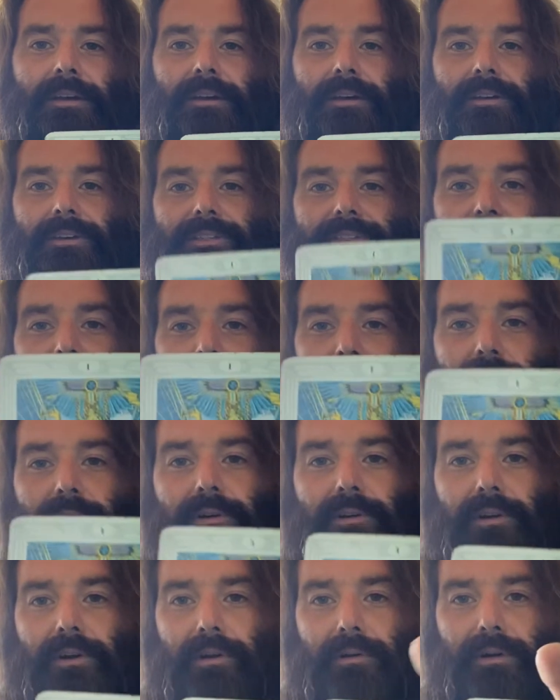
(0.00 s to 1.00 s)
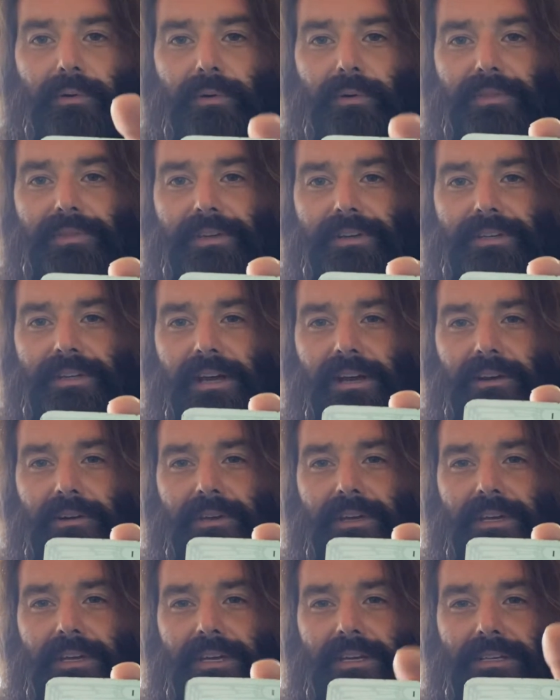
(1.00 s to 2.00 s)
So, going with the tarot
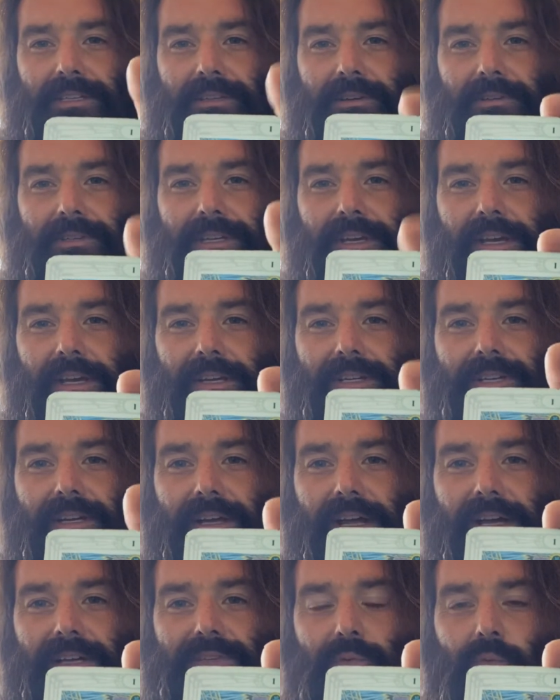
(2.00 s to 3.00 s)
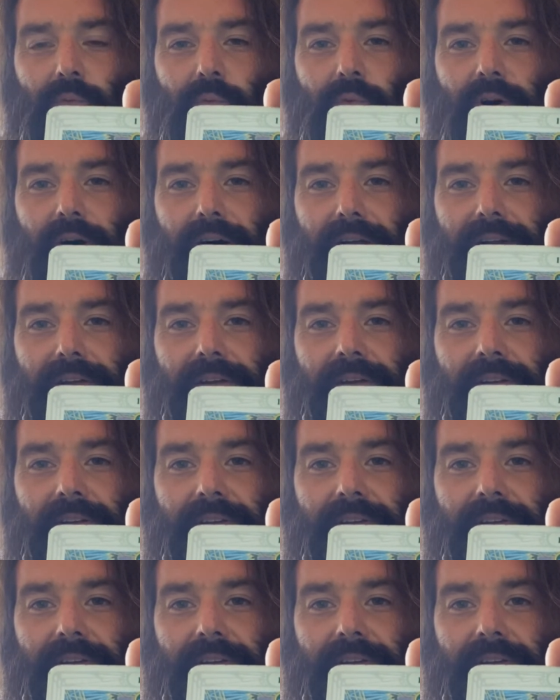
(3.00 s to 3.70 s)
key association as 1,